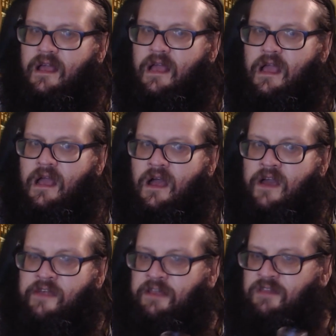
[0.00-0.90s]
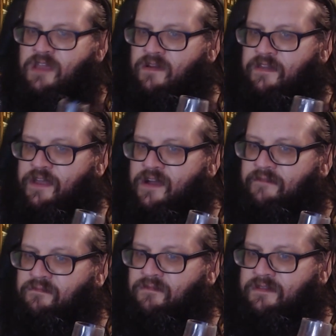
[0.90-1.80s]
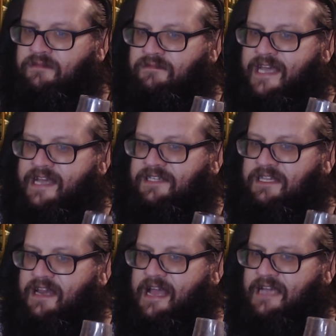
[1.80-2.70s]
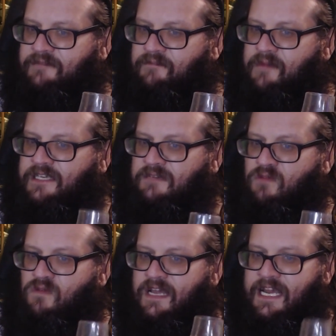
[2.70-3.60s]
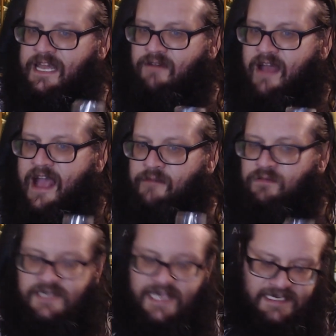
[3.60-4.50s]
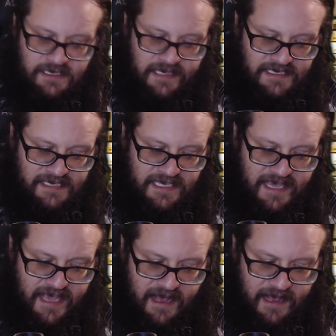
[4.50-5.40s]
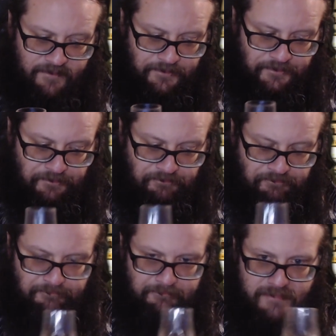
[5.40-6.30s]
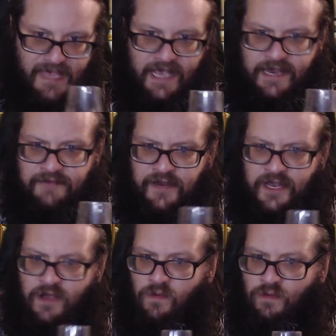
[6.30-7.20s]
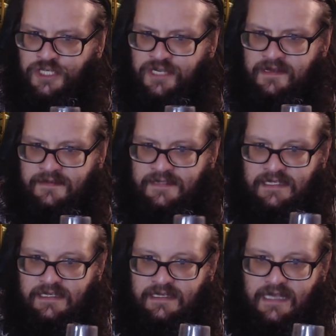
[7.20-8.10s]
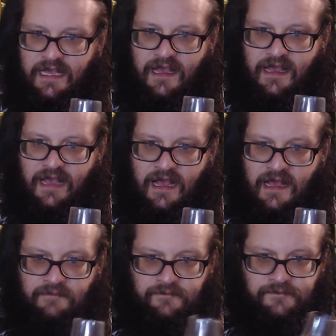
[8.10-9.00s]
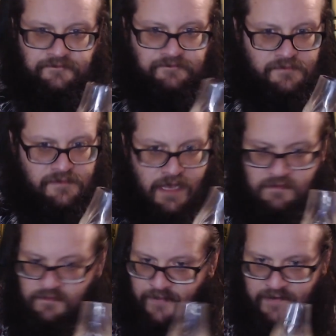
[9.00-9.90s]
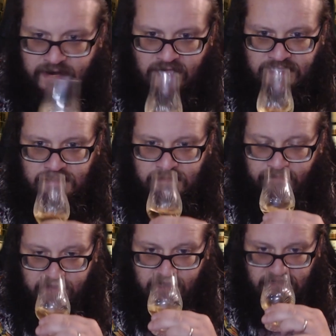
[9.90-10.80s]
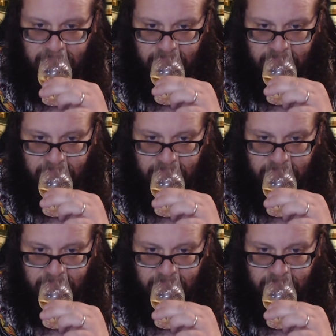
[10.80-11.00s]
I think the only thing I've tasted that has a much more clearer apple taste is the Glenfiddich Orchard. No, very nice, very nice.